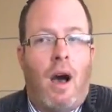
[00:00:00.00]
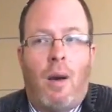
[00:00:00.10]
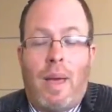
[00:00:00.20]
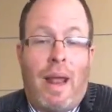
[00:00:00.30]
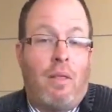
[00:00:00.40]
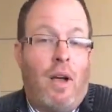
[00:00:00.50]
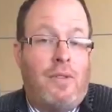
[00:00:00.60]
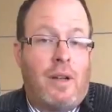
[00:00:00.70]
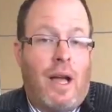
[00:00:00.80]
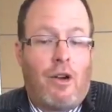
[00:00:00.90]
Um, and I
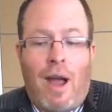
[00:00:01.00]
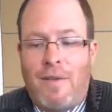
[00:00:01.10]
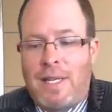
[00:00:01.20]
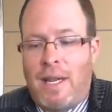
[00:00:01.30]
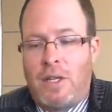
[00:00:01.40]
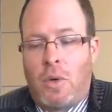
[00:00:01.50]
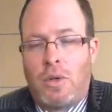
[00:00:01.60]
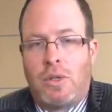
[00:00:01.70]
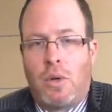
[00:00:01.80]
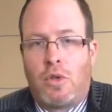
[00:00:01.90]
loved it. I gravitated
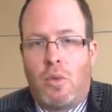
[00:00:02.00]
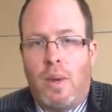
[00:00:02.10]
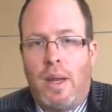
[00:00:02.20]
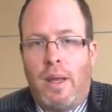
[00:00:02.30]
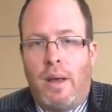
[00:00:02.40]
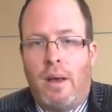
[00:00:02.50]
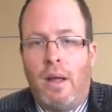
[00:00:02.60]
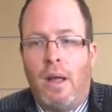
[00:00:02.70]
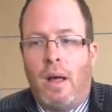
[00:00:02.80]
towards social media,